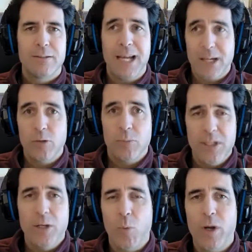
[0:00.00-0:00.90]
That could
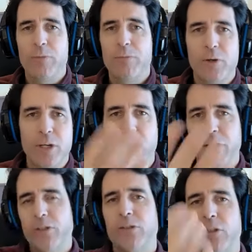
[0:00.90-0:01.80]
be a way of hurting
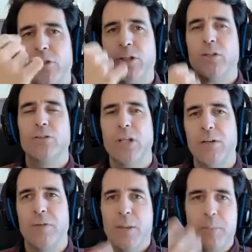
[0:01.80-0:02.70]
others or hurting
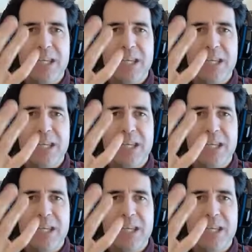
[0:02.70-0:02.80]
yourself,